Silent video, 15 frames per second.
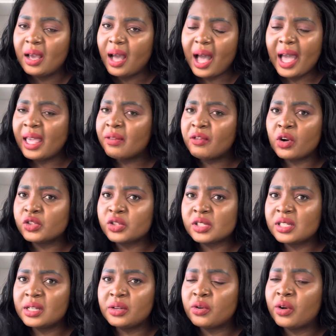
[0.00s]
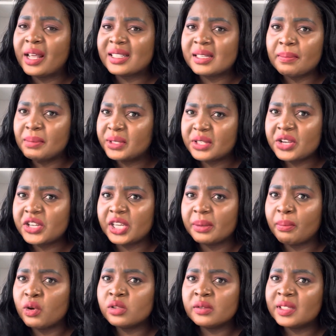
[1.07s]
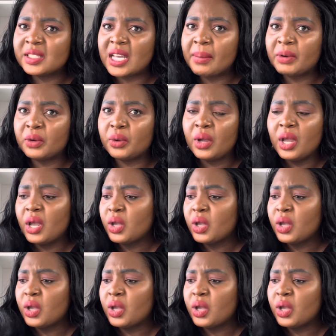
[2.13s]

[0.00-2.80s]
I have also seen, you know, like some musician, most of the time, you know,